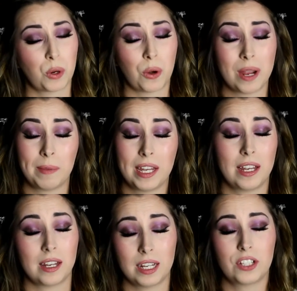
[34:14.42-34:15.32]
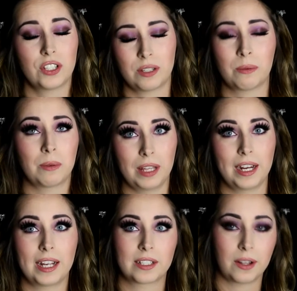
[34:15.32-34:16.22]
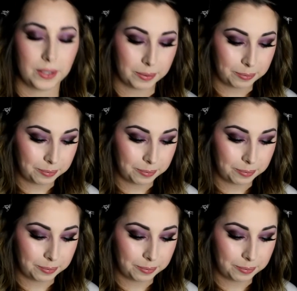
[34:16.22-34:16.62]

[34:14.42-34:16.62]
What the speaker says: creamy, it's just a really nice color.